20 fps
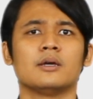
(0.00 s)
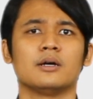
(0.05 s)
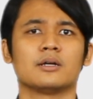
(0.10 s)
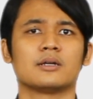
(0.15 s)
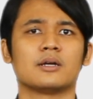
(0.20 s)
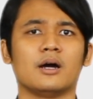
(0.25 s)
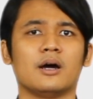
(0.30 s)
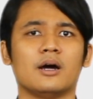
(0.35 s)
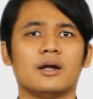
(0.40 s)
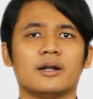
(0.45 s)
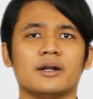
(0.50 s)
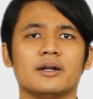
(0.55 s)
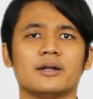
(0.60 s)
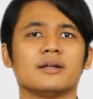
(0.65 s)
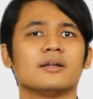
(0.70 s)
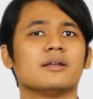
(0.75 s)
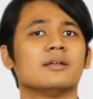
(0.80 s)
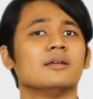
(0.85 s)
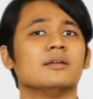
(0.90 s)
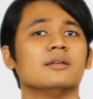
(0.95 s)
A
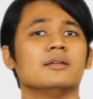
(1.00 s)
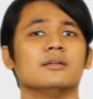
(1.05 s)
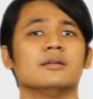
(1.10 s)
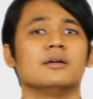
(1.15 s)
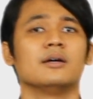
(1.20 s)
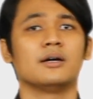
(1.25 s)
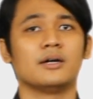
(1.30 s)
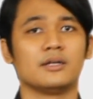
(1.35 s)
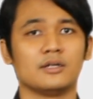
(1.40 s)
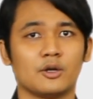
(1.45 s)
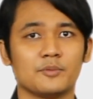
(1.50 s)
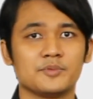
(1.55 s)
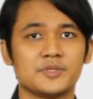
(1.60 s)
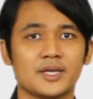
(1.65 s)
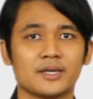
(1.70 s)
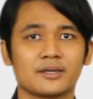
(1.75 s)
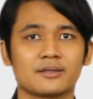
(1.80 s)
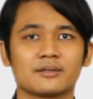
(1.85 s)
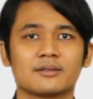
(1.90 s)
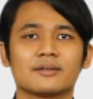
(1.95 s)
car, an
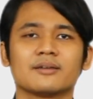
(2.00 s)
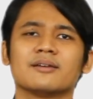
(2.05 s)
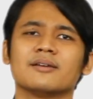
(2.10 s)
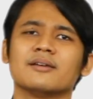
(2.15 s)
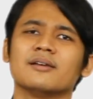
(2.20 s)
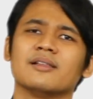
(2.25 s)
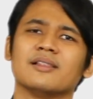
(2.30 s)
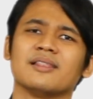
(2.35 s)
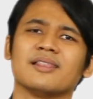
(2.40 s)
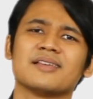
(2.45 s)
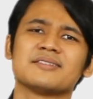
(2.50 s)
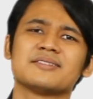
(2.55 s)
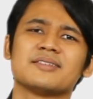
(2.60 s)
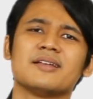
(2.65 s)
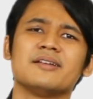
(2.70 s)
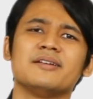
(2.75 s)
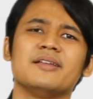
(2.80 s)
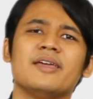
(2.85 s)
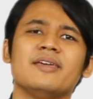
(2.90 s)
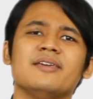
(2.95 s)
object, last
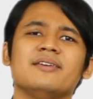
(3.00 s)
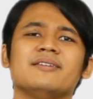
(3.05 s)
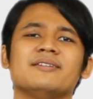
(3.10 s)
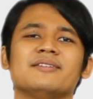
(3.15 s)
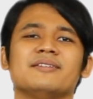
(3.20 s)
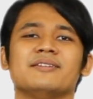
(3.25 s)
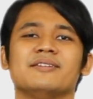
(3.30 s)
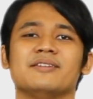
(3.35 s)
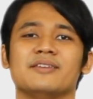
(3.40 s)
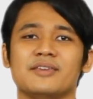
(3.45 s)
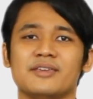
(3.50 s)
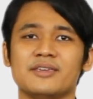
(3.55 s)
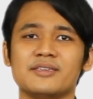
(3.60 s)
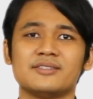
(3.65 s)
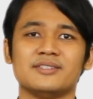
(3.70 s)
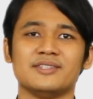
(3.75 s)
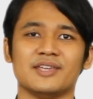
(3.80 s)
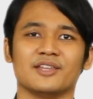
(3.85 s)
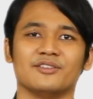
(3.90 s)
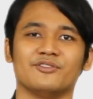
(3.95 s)
Sunday
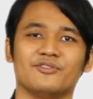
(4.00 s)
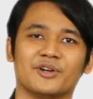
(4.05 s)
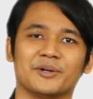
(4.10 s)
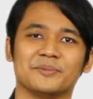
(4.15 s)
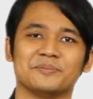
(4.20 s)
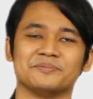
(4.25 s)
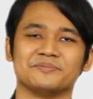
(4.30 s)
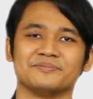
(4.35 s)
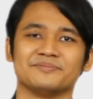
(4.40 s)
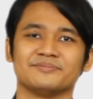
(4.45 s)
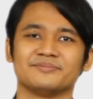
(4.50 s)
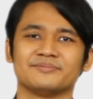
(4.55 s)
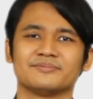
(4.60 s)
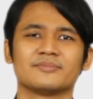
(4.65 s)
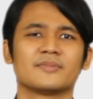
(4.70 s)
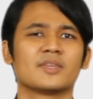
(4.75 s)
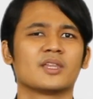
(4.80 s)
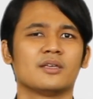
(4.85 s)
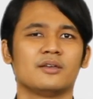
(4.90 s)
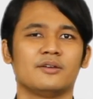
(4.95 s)
is the adverb.
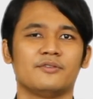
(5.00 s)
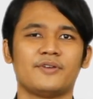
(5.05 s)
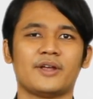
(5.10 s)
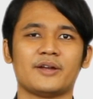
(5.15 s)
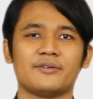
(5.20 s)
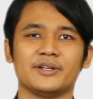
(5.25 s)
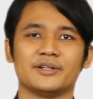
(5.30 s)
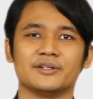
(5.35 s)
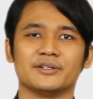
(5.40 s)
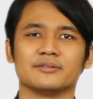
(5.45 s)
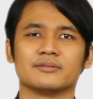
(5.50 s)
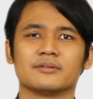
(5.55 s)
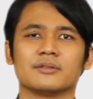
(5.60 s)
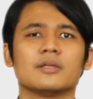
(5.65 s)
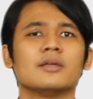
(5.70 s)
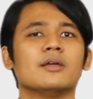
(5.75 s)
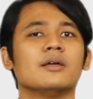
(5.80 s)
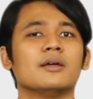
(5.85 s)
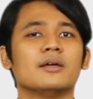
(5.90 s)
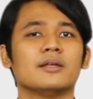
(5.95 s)
Very
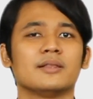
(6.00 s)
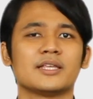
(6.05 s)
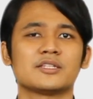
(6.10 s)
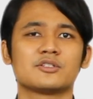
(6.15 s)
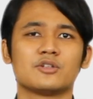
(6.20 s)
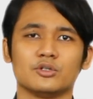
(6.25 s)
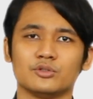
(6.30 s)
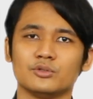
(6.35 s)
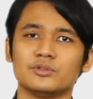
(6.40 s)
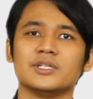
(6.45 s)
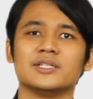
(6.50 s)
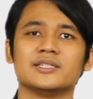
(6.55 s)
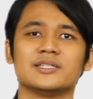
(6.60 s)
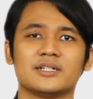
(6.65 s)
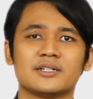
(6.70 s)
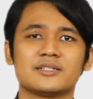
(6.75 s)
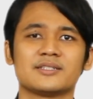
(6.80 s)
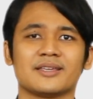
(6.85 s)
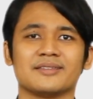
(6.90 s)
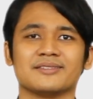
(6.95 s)
good. Let's go to the
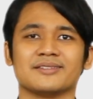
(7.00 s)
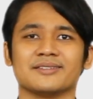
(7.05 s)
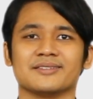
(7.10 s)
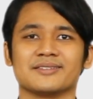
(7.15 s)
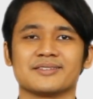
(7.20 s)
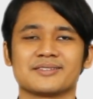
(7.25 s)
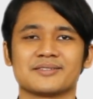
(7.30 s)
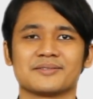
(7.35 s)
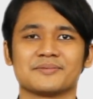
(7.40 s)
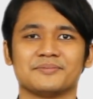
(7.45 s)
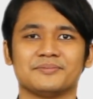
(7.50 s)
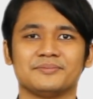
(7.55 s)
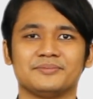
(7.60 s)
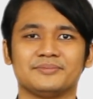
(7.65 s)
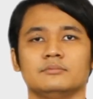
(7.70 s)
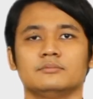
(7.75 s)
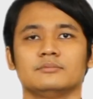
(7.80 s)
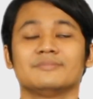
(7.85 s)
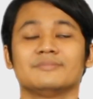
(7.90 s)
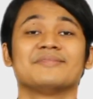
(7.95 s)
third sentence.
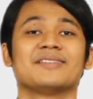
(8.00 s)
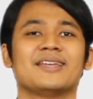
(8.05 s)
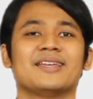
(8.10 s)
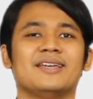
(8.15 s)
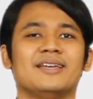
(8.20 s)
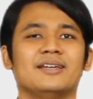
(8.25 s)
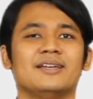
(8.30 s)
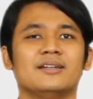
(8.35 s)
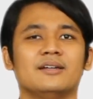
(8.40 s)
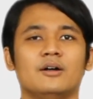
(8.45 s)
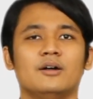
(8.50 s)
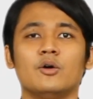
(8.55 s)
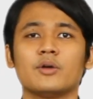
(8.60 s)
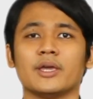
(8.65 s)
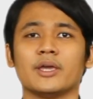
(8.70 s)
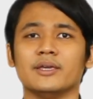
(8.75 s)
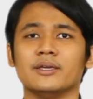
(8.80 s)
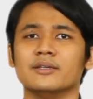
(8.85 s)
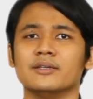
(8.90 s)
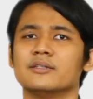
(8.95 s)

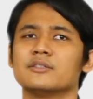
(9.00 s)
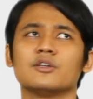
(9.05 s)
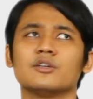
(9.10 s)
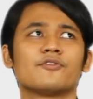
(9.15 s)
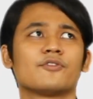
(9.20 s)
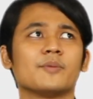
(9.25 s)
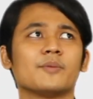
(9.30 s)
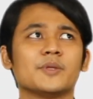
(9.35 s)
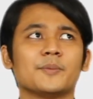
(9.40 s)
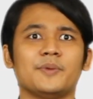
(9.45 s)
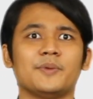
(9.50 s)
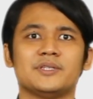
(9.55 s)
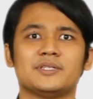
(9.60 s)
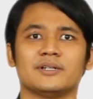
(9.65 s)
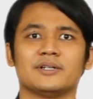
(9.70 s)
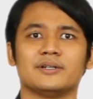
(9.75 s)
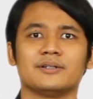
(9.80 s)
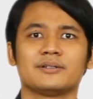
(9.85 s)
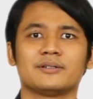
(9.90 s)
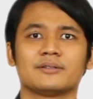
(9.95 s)
Okay, so from the
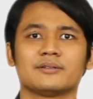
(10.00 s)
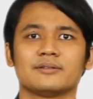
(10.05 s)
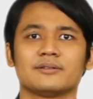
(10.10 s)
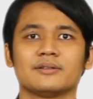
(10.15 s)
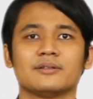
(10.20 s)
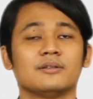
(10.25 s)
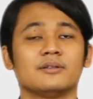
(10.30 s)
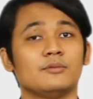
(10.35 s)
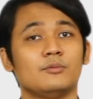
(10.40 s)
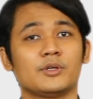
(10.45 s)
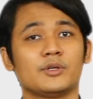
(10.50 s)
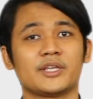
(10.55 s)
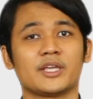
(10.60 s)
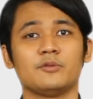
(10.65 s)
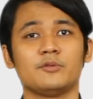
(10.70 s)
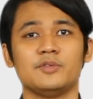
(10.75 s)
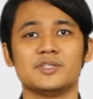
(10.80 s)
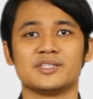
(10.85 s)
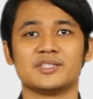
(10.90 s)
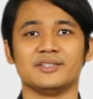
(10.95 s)
picture, what
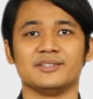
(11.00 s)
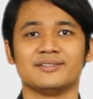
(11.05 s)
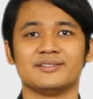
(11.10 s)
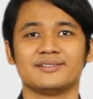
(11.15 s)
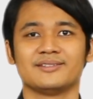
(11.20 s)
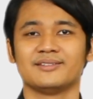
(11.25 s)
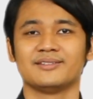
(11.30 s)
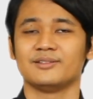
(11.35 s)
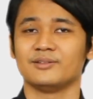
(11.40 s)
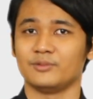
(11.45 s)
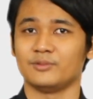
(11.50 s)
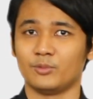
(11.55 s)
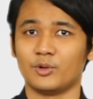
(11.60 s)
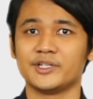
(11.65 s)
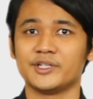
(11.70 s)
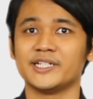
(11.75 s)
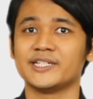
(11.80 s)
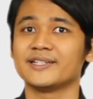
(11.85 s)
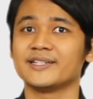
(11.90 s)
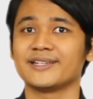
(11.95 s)
can we see?
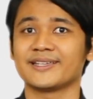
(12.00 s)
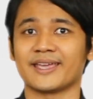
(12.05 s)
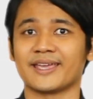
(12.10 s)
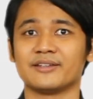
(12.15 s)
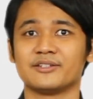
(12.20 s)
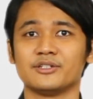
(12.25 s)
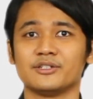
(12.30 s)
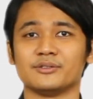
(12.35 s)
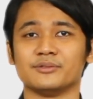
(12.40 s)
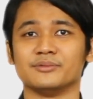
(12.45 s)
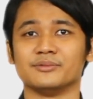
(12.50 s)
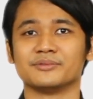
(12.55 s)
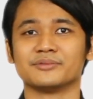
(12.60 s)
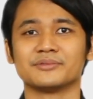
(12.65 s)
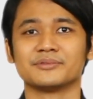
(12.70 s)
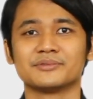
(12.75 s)
What didn't the cat do?